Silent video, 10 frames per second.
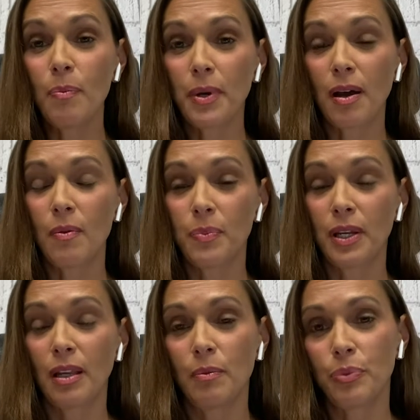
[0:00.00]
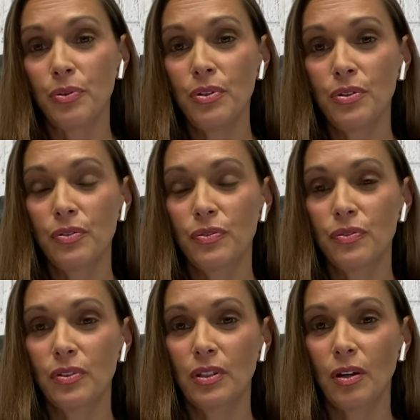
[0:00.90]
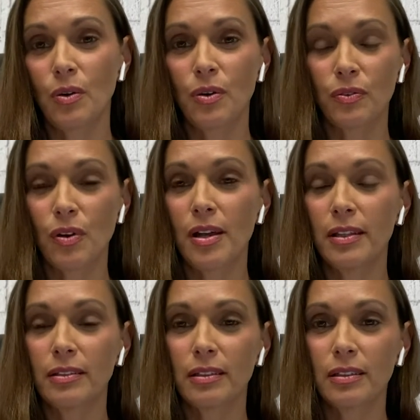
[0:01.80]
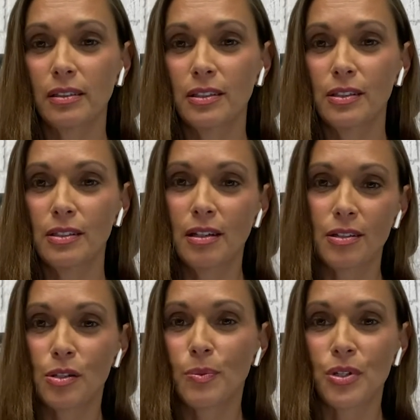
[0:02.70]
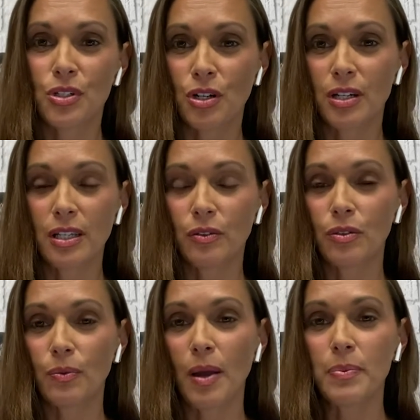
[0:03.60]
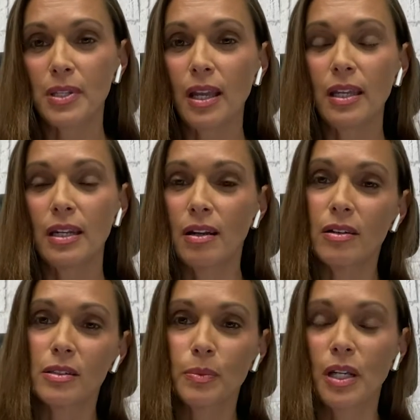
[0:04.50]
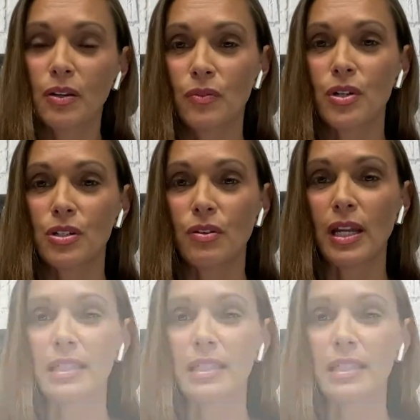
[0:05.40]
a company improve their overall customer journey through the website and ultimately conversion rate.